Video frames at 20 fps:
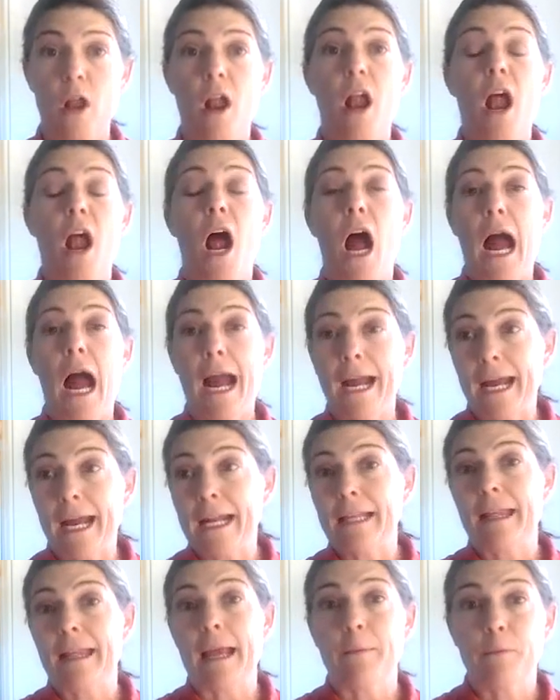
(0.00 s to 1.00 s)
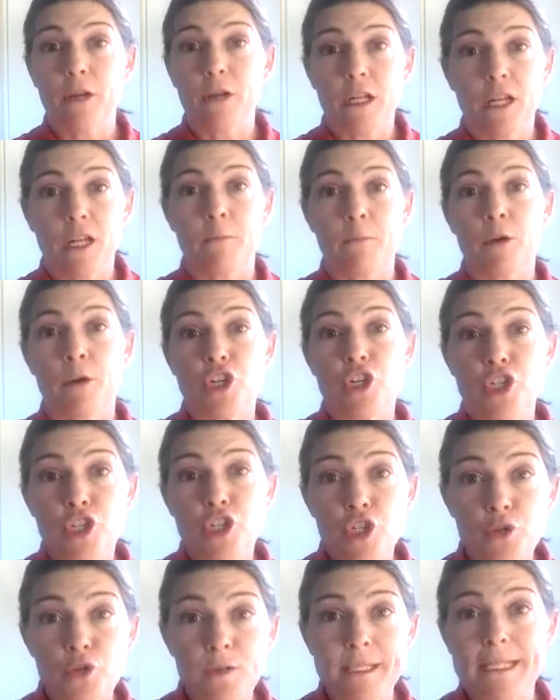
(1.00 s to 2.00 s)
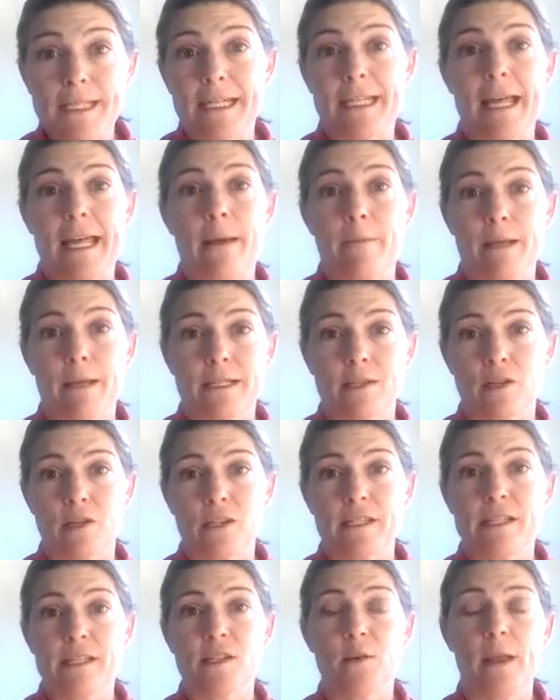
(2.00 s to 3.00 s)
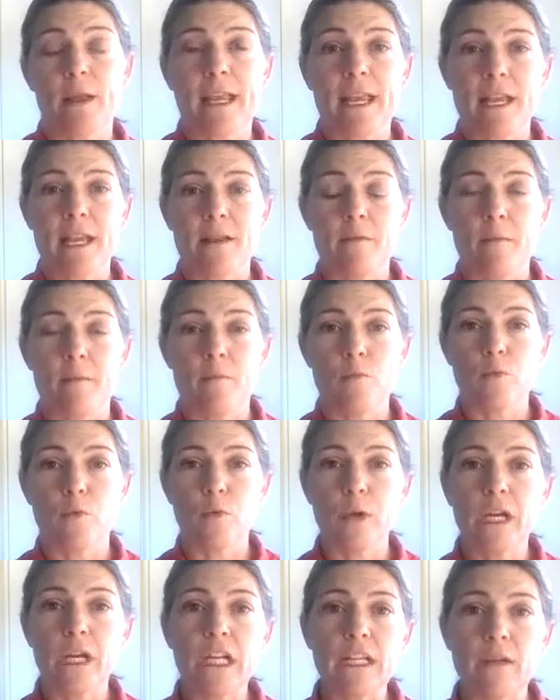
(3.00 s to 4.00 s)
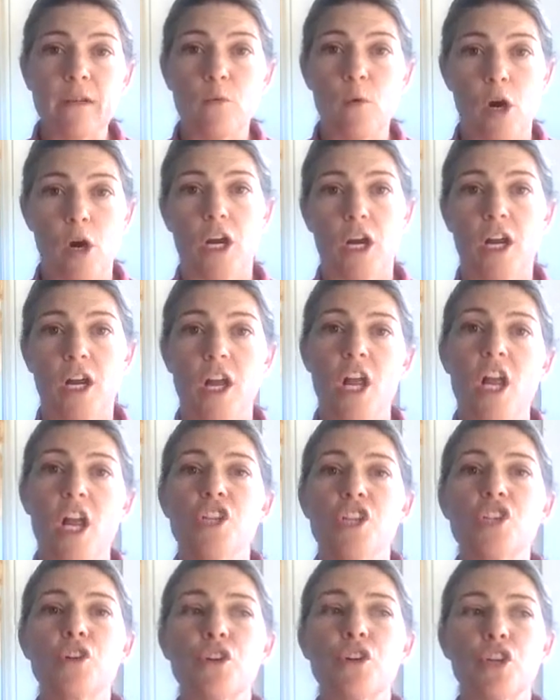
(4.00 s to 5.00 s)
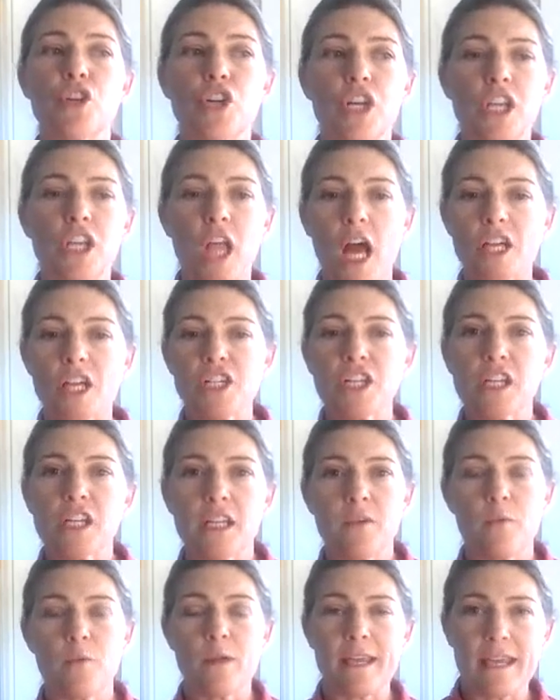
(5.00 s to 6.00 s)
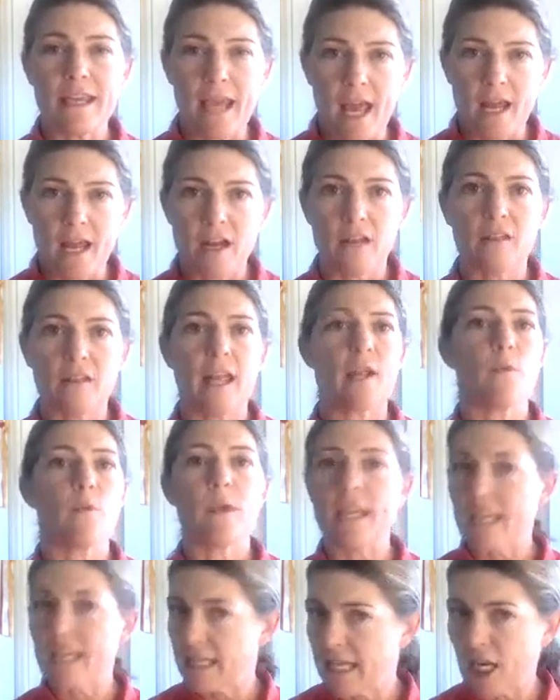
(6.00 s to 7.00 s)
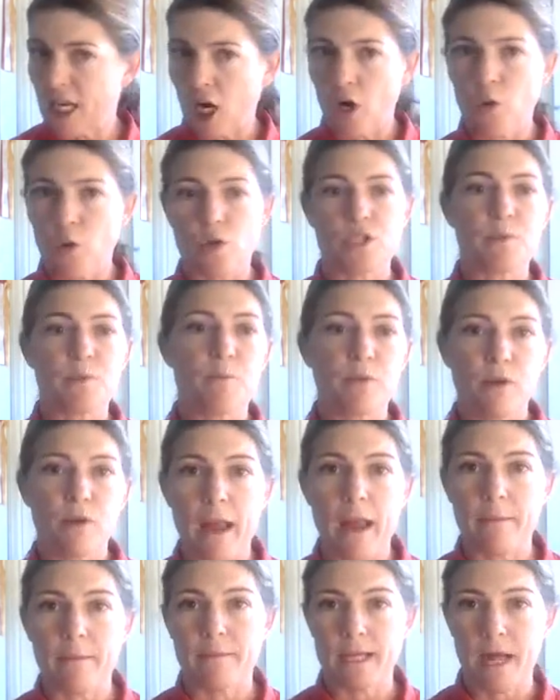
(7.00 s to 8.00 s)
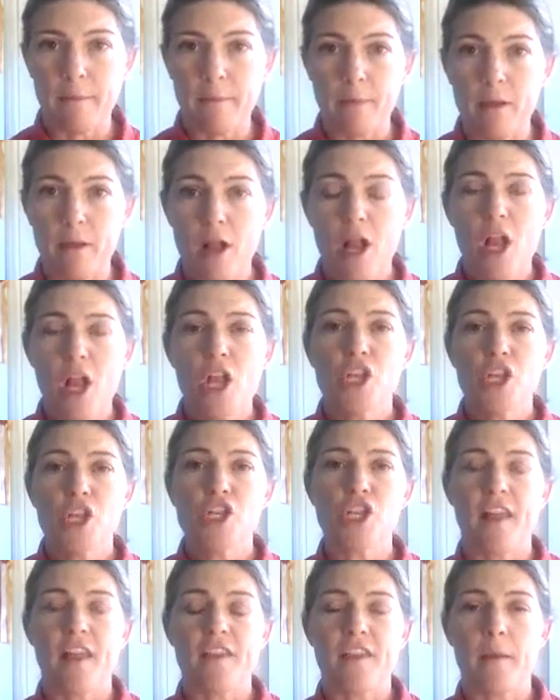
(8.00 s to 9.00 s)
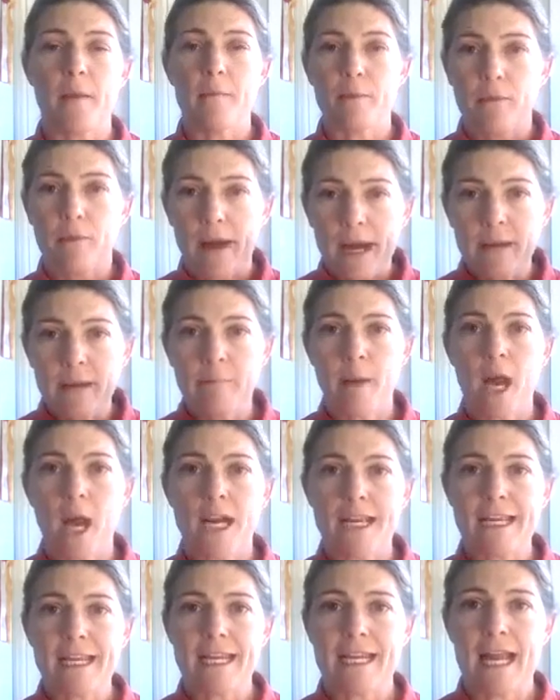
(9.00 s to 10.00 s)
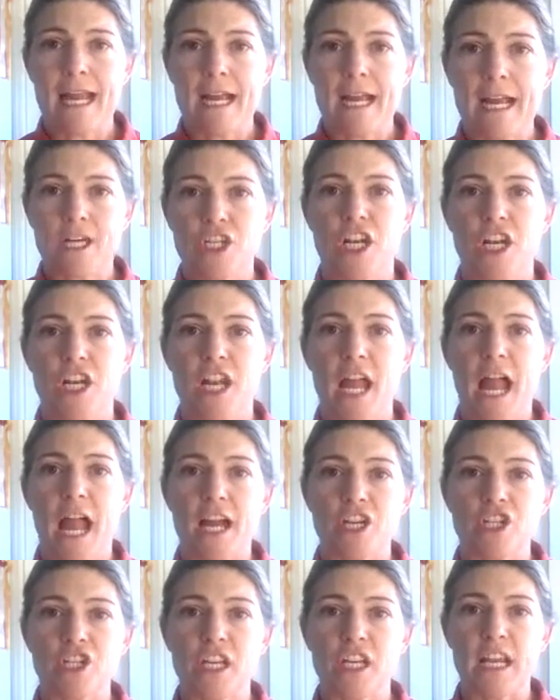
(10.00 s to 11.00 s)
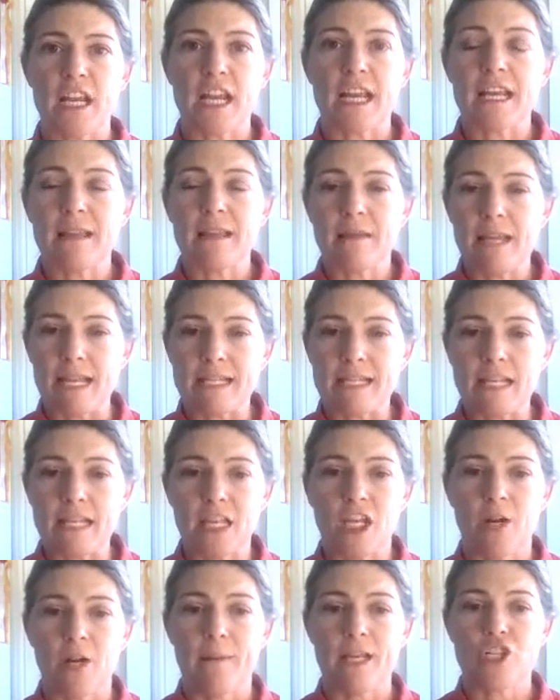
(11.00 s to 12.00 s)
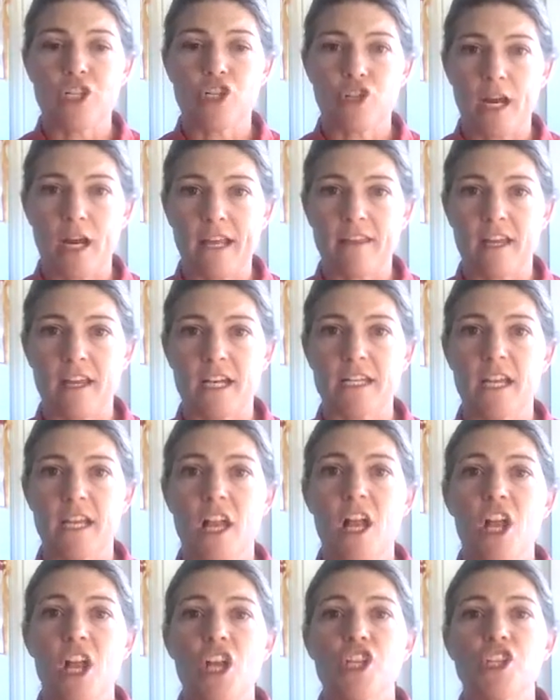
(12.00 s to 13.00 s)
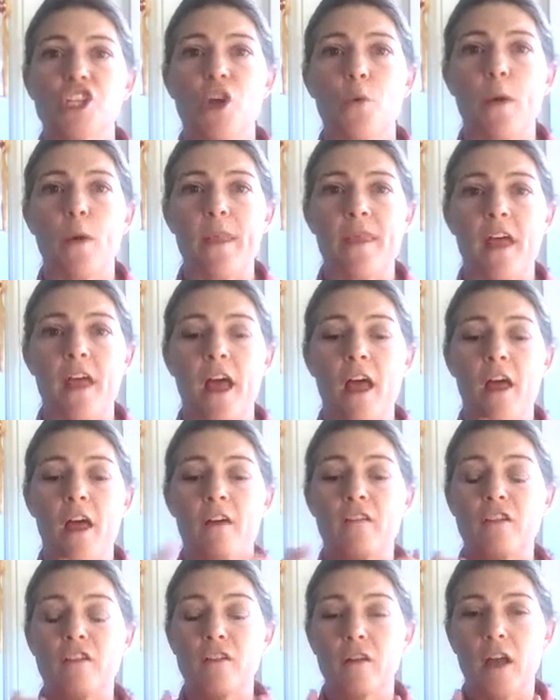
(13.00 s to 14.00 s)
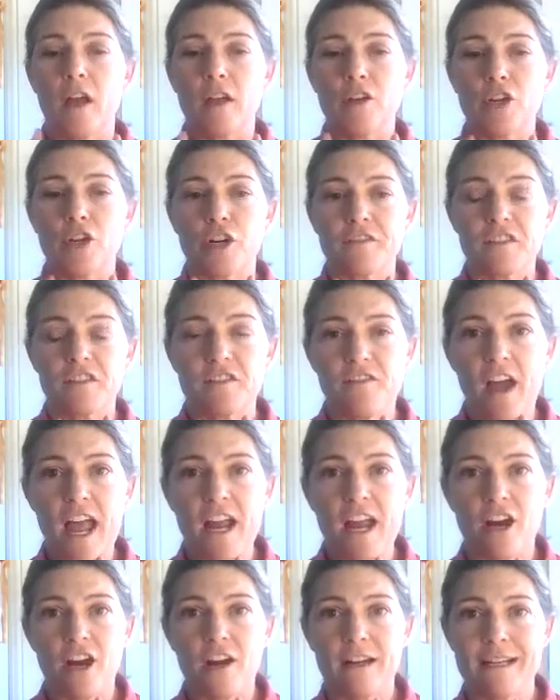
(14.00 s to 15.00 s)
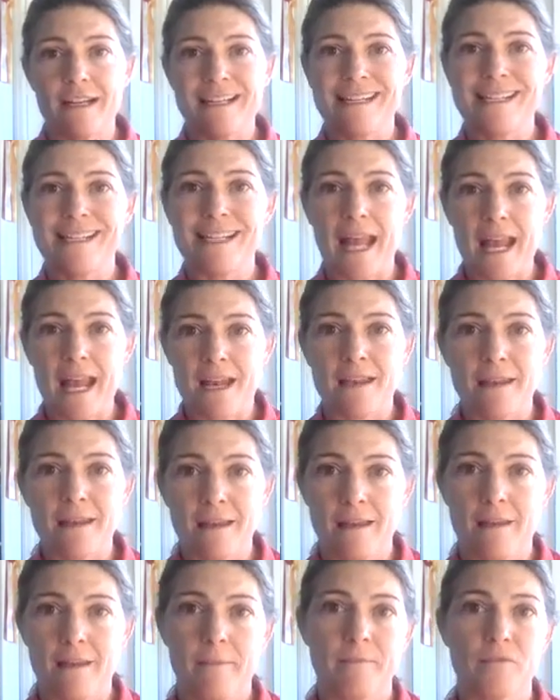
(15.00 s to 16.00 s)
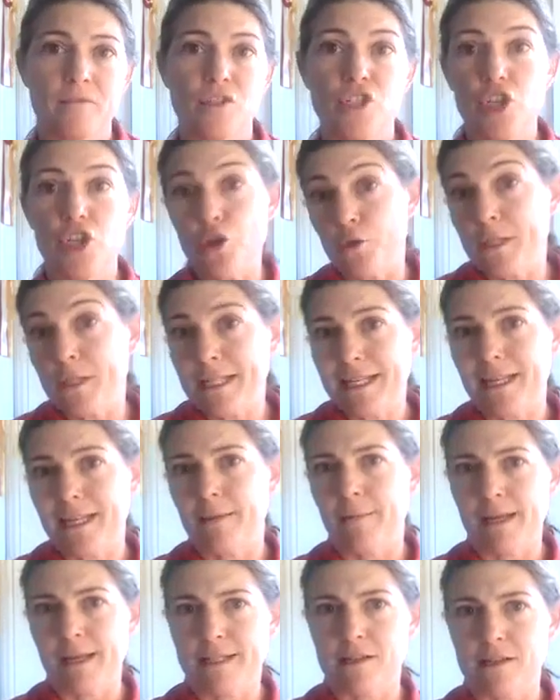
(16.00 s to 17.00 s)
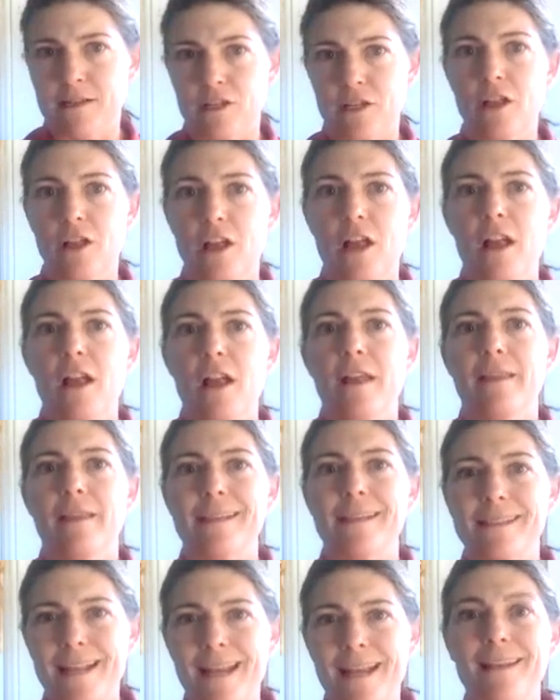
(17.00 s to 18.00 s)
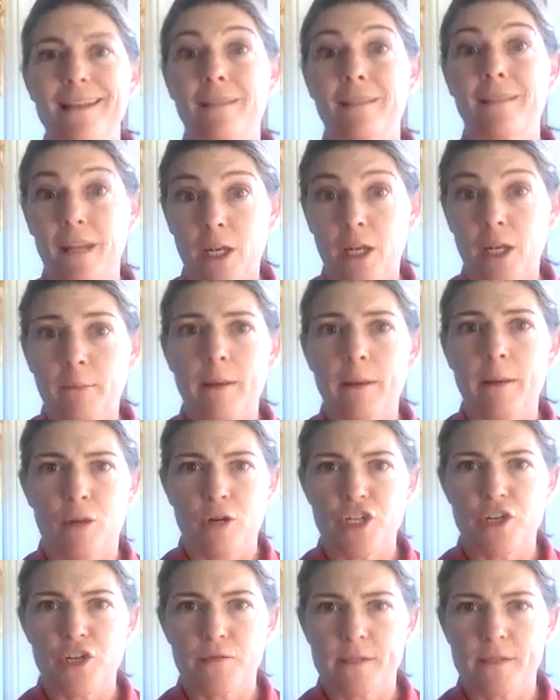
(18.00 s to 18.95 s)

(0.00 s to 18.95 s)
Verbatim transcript: I got to like put a little more juice into that muscle so it can really work." So neurologically, we get like we can get our horse primed up so that the brain body connection actually gets a little bit strengthened. So when the nerves fire and send juice to the muscle, they send a little bit more juice